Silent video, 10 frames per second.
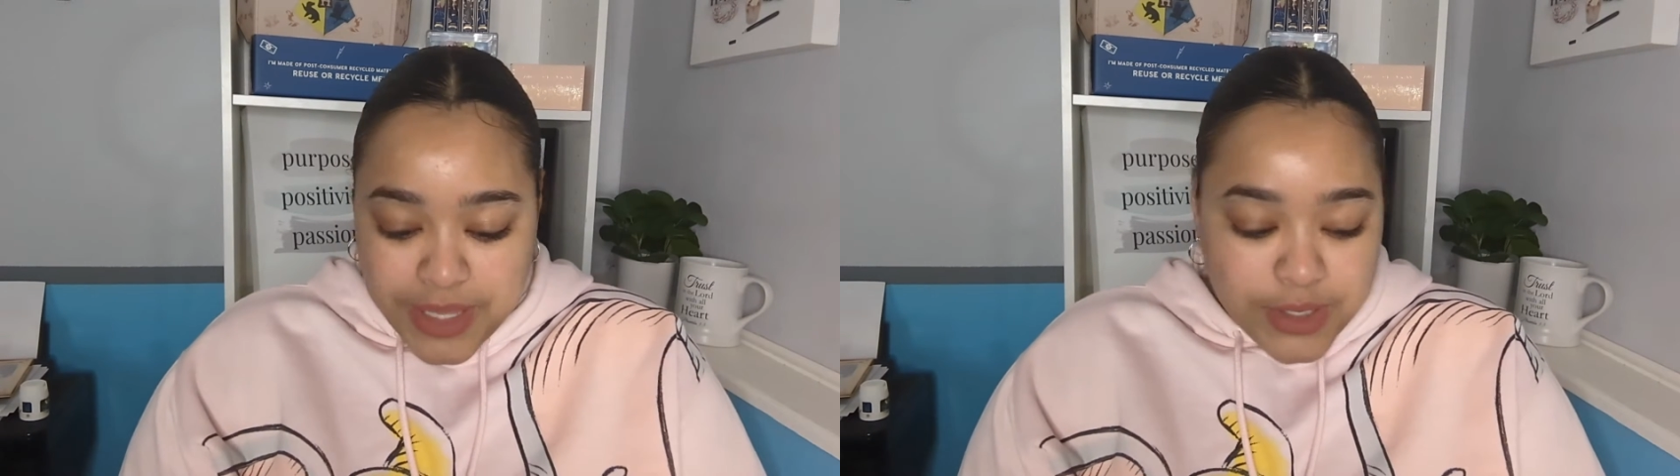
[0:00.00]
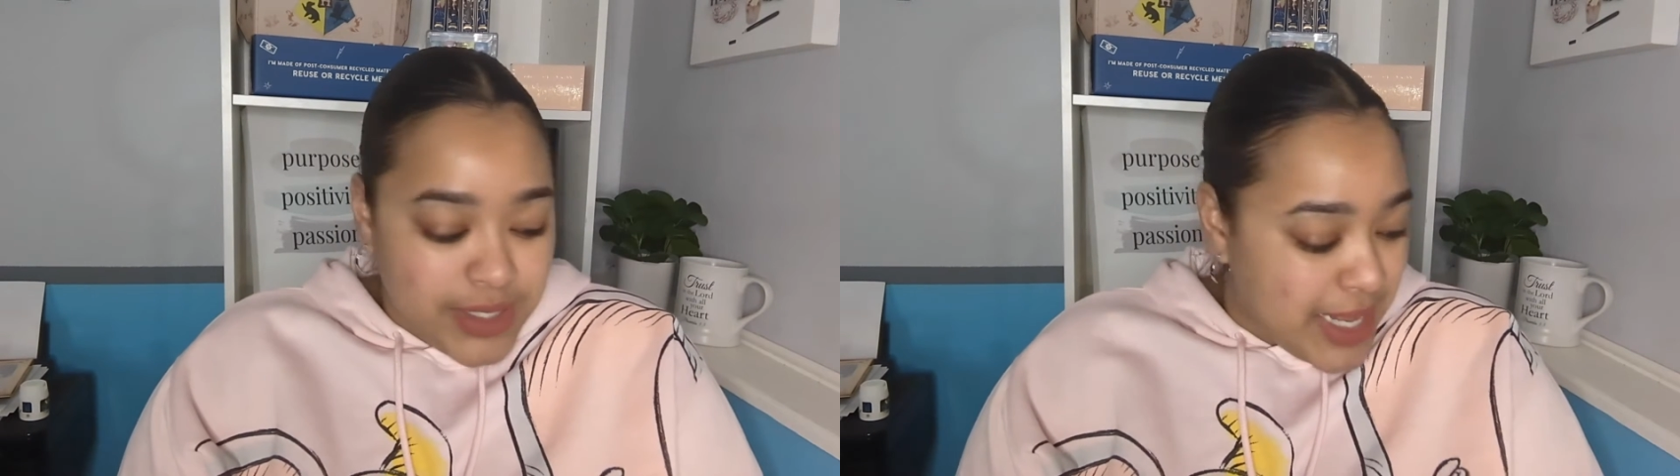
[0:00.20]

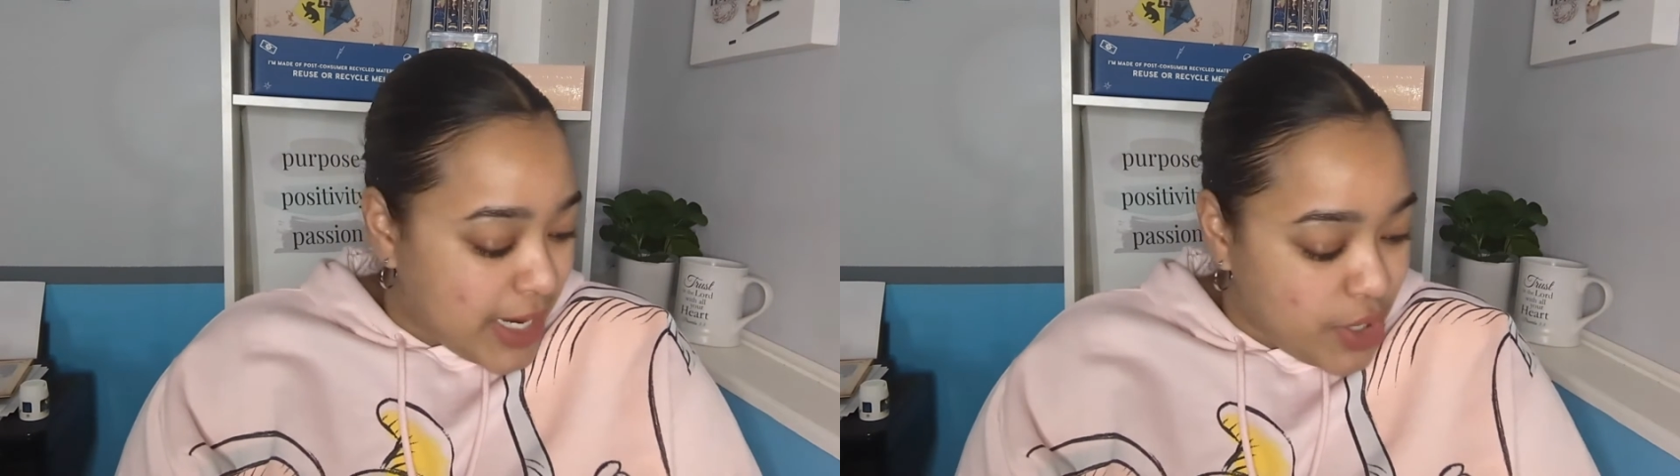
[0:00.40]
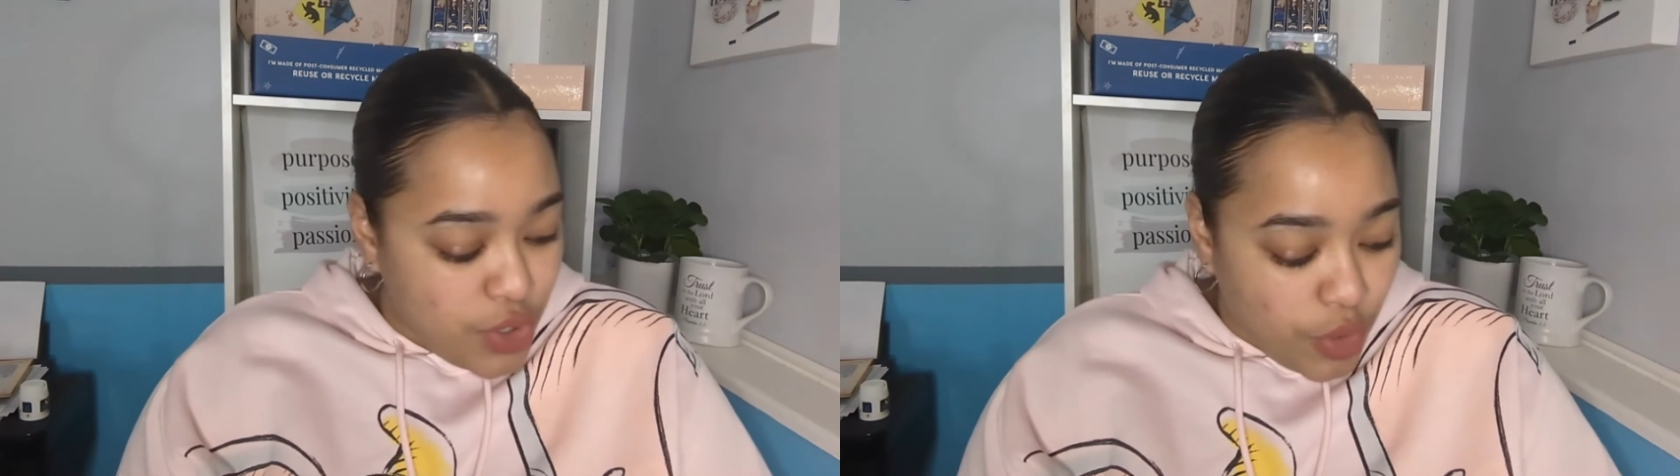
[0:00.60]
This is
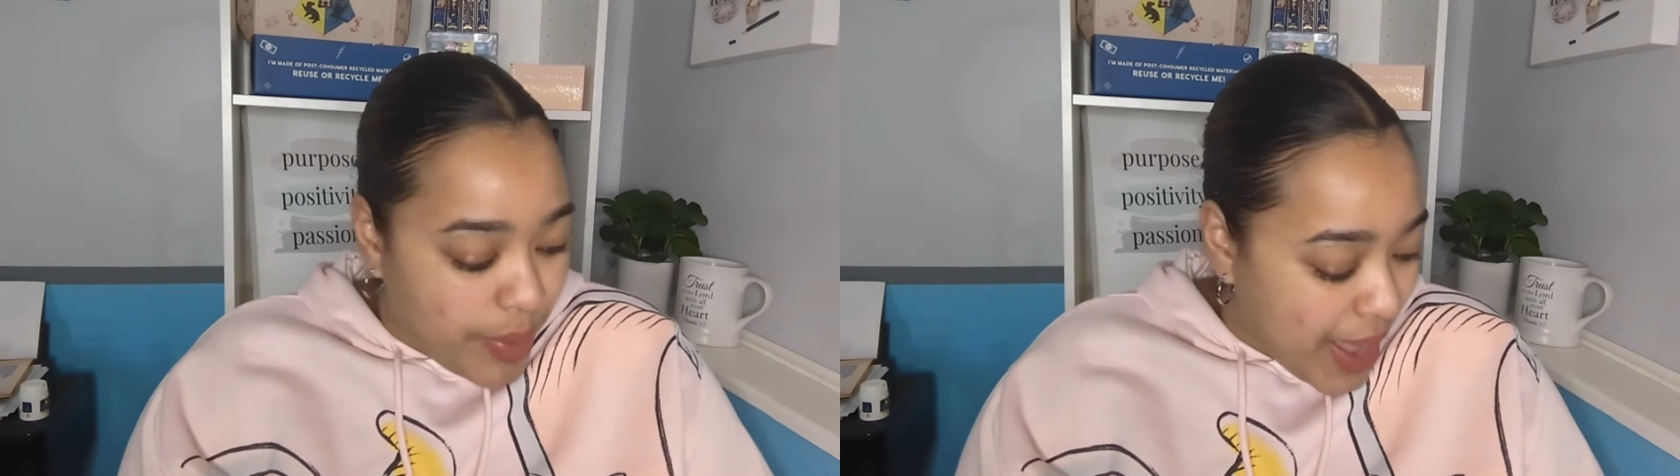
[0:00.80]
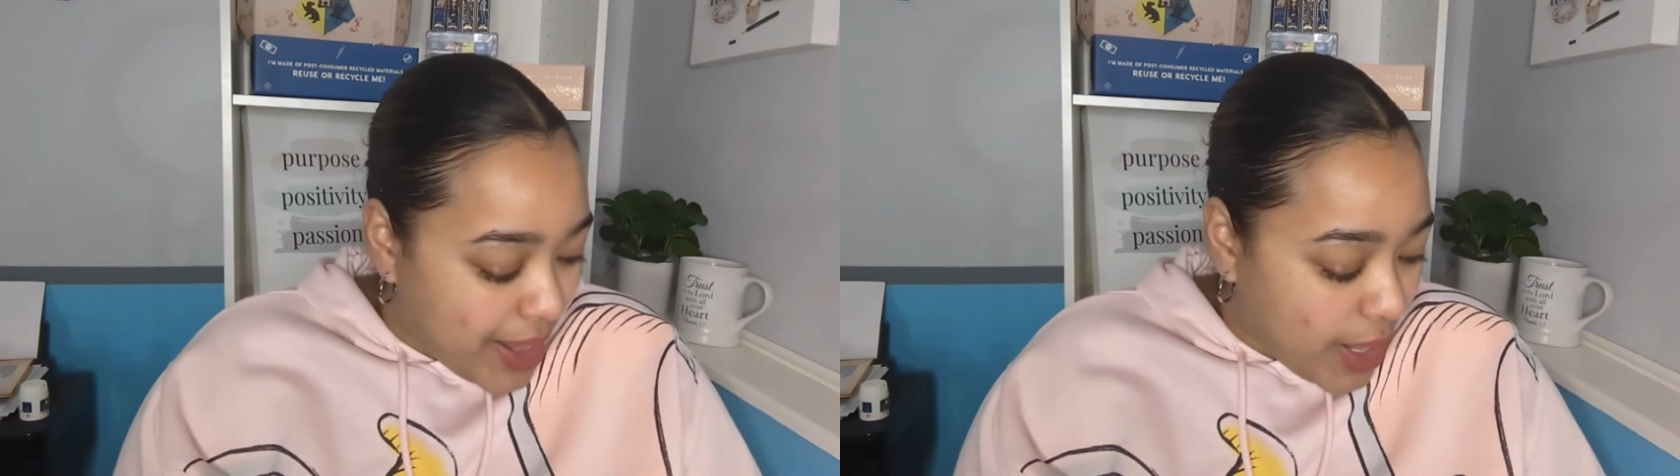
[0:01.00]
not a new
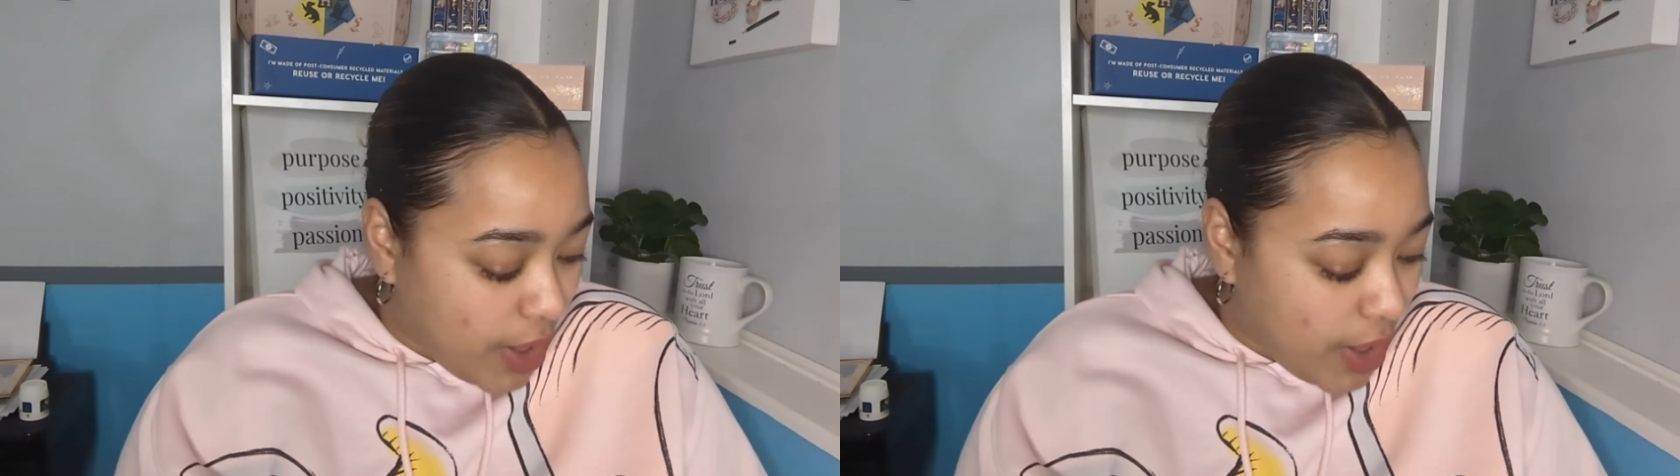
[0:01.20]
palette.